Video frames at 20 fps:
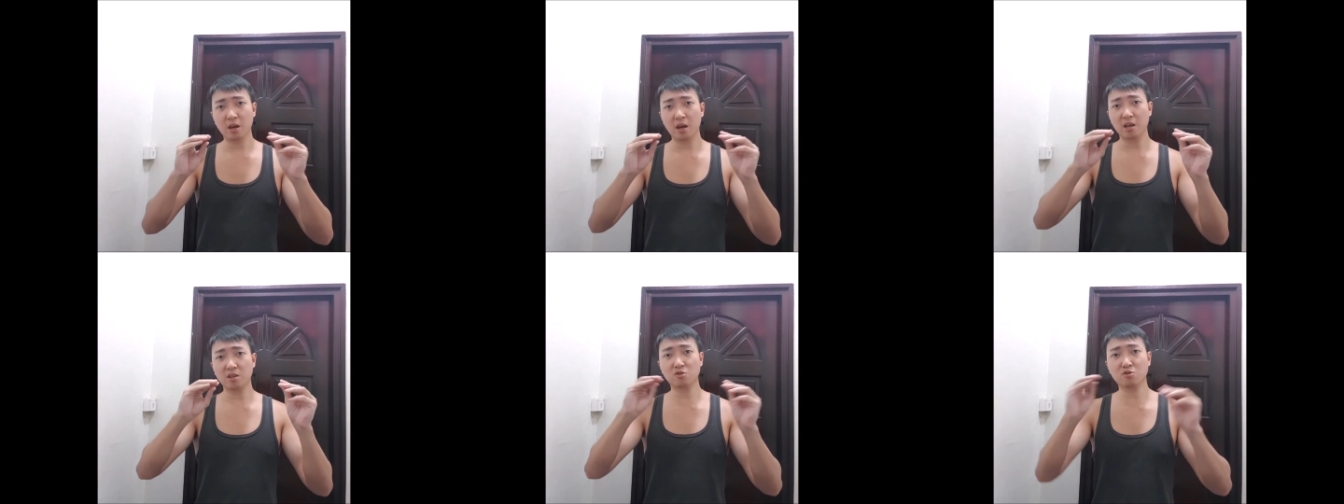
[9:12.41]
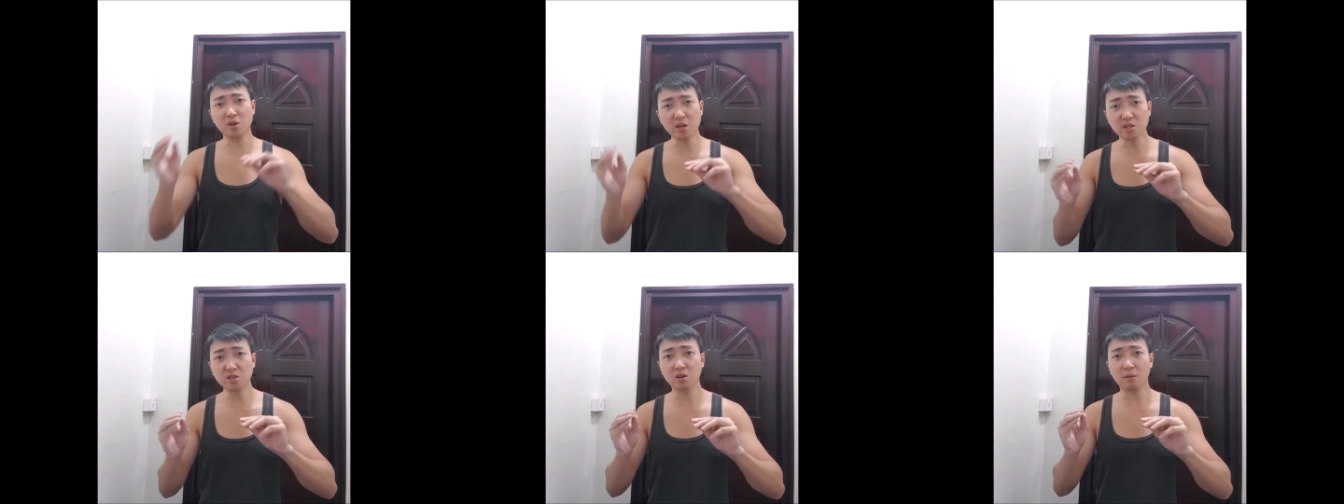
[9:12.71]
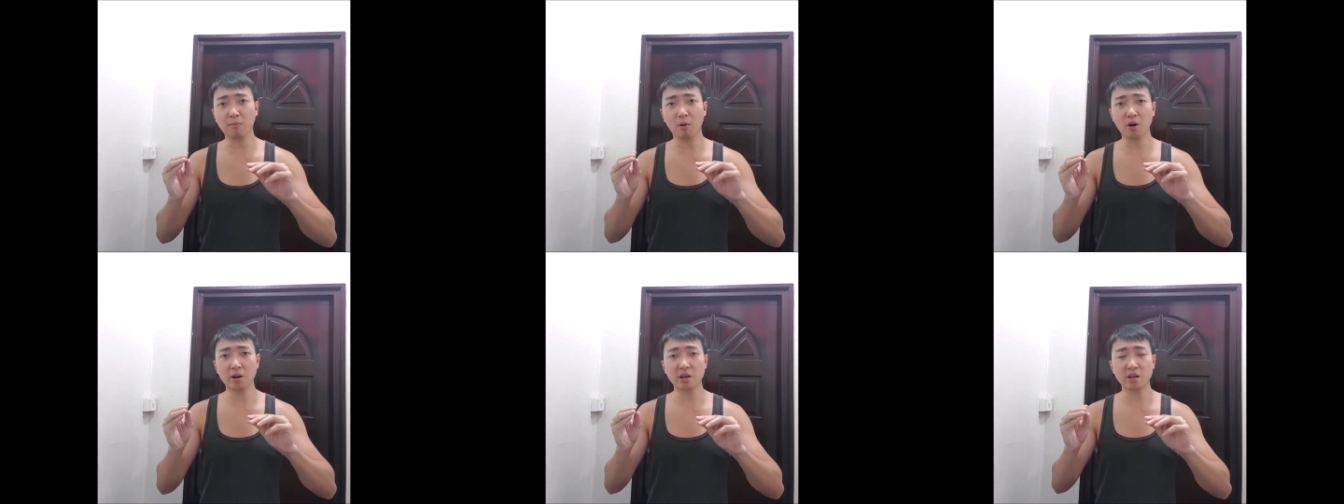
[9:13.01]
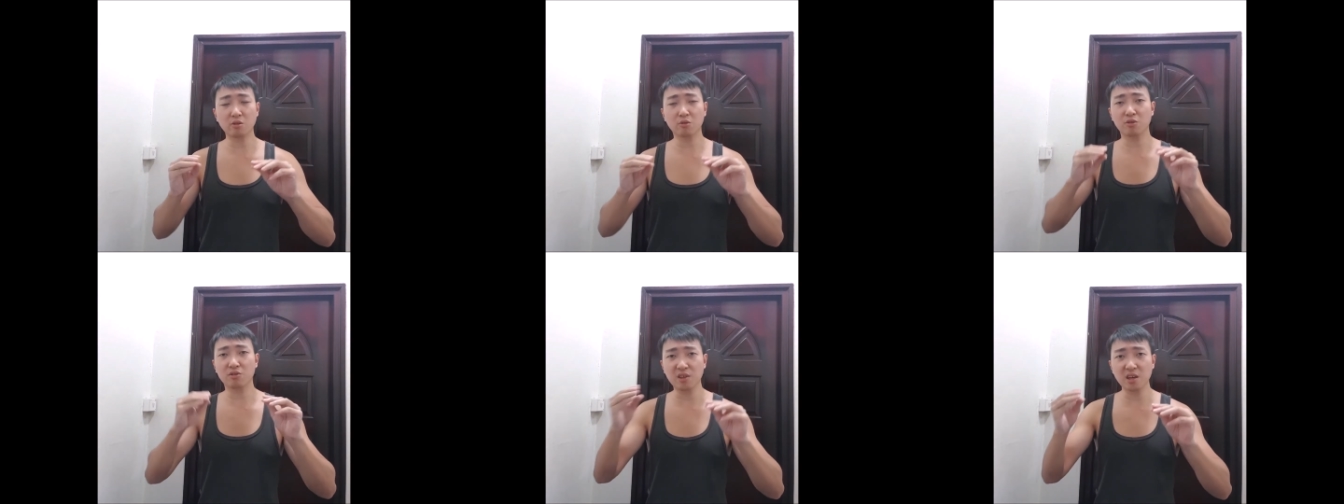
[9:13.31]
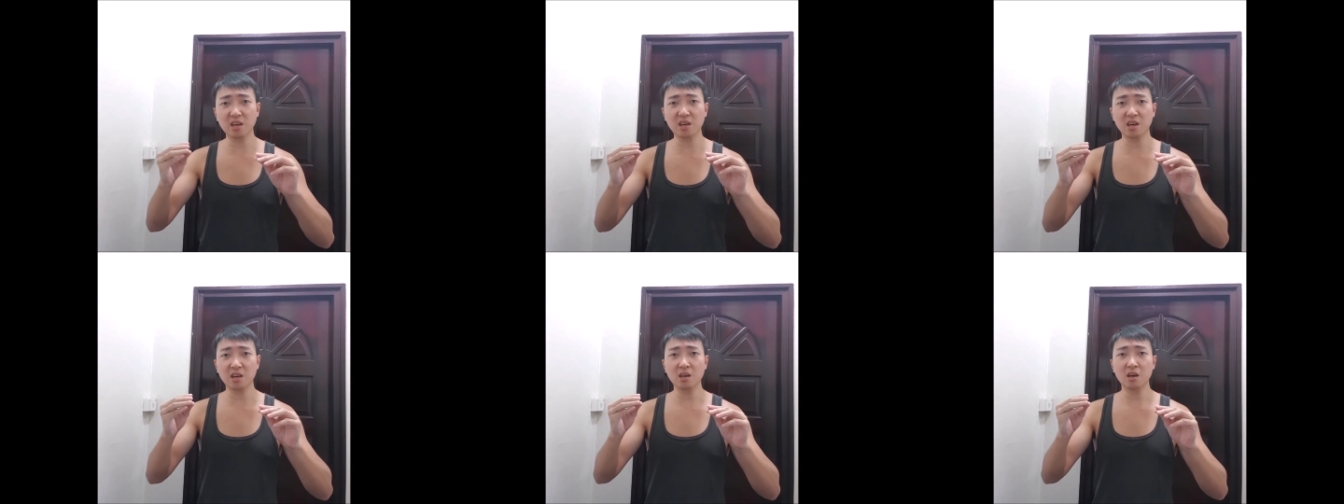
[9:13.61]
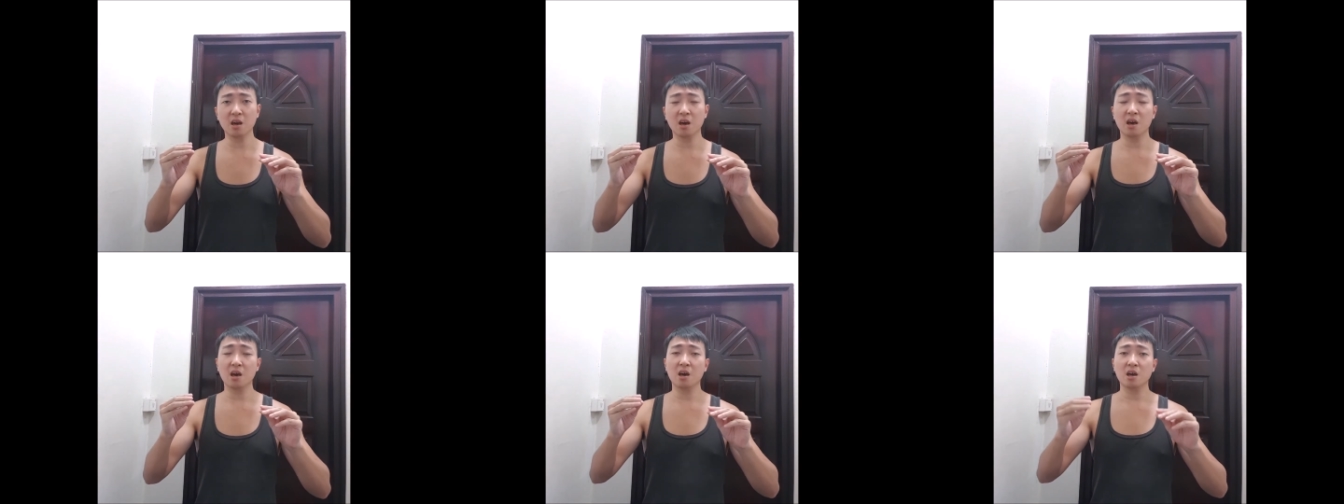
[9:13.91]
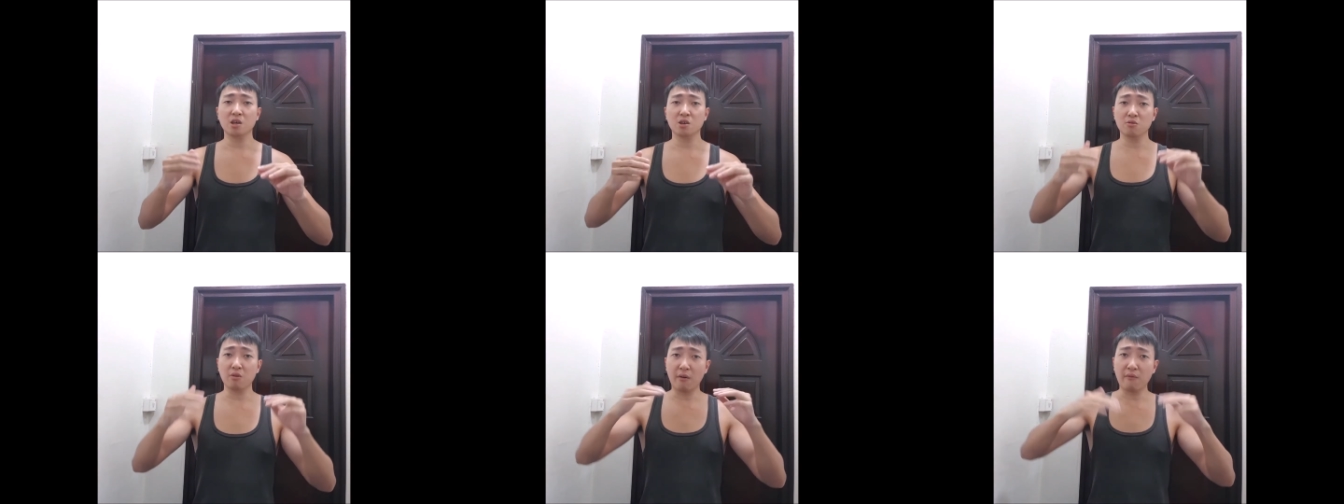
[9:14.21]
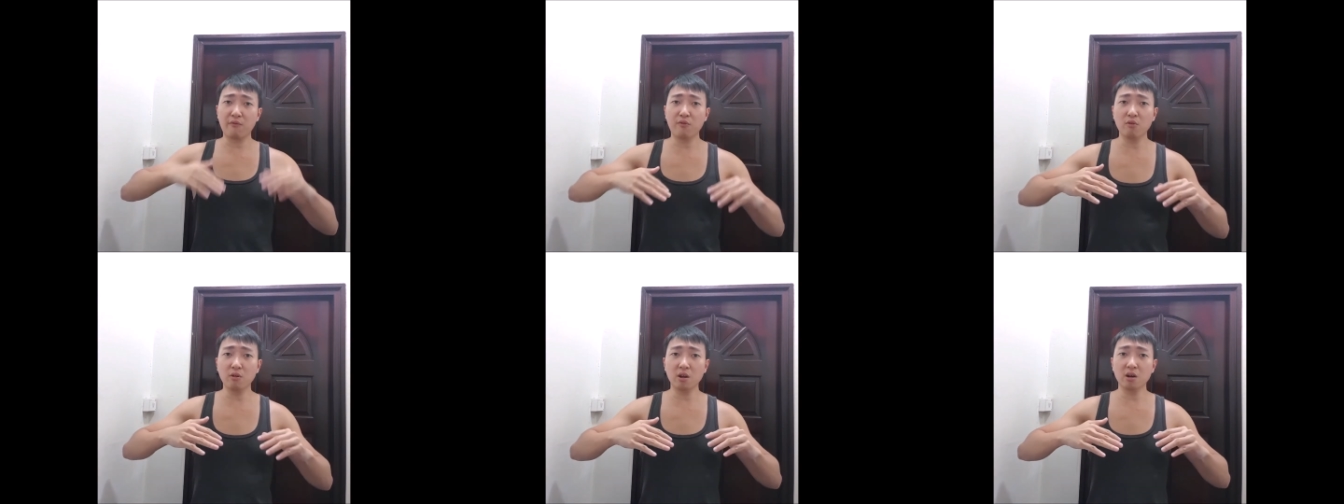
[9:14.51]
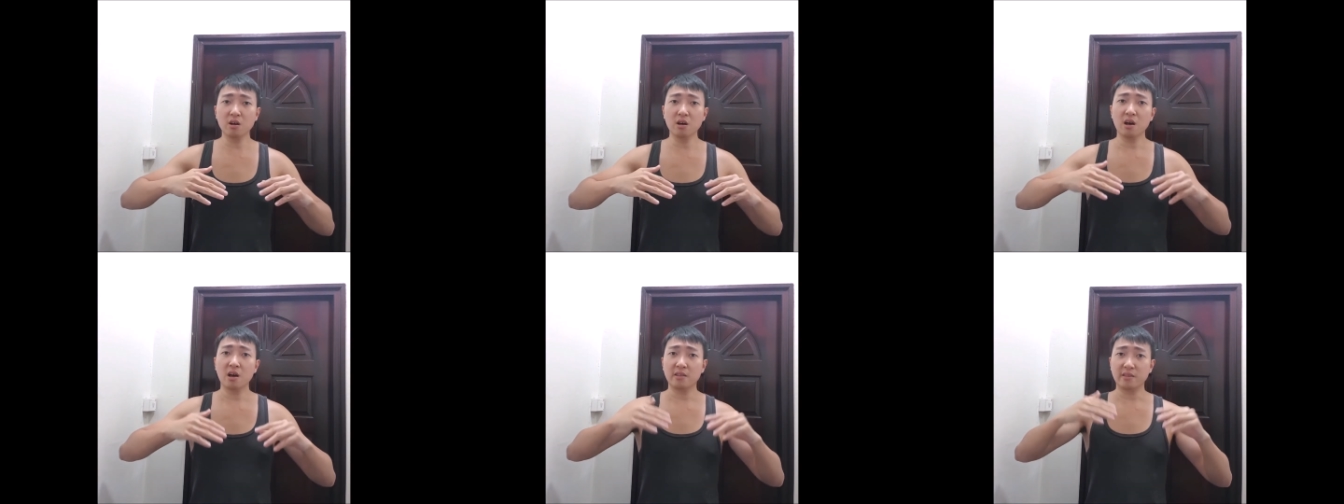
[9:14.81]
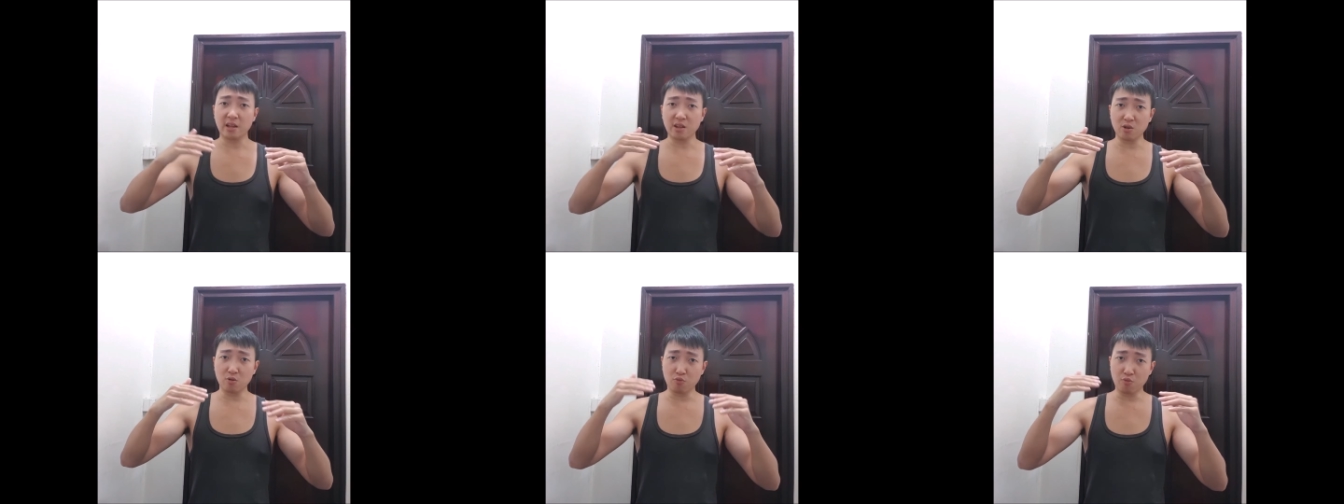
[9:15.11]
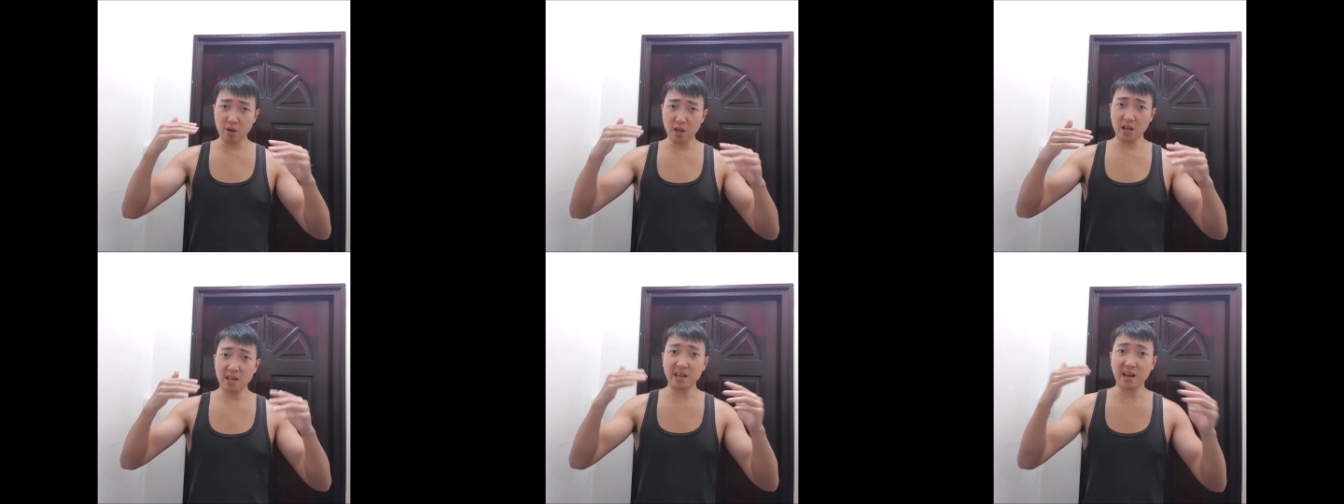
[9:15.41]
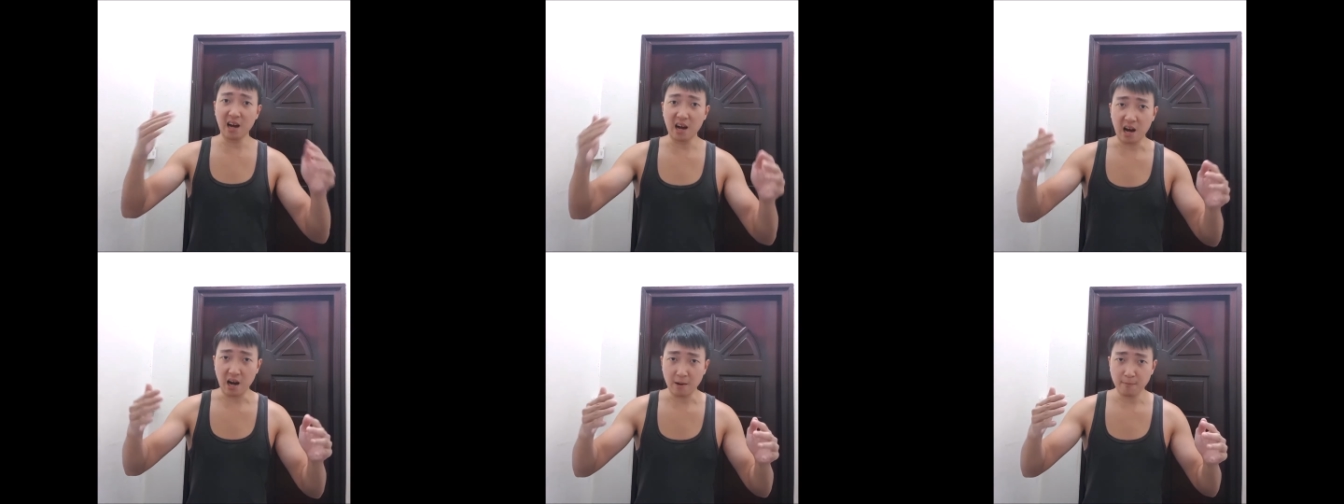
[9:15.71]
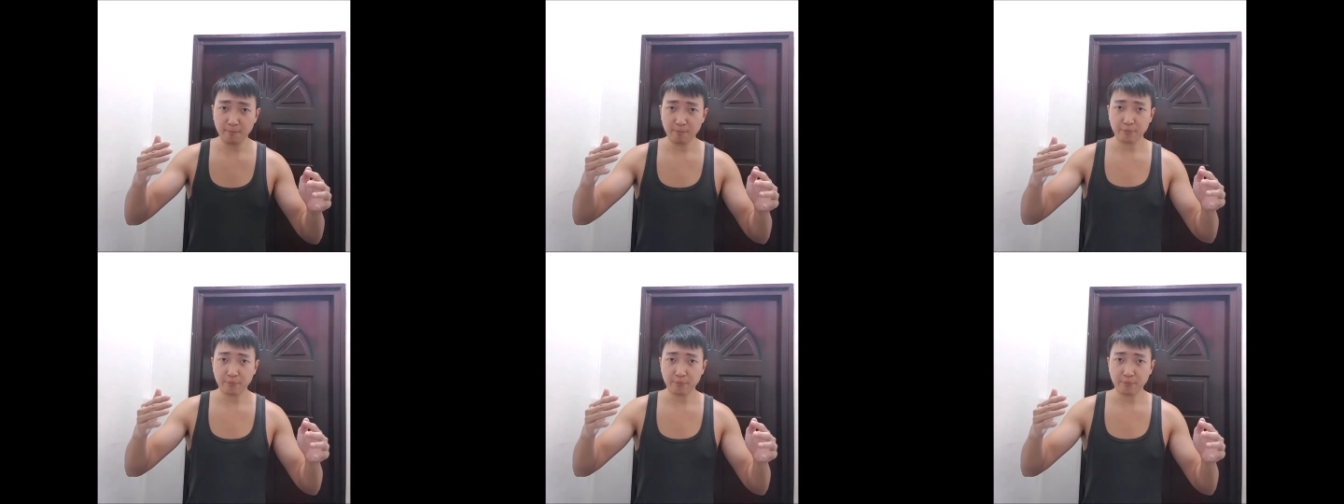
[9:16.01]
It tricks your body into thinking you are fuller than you really are.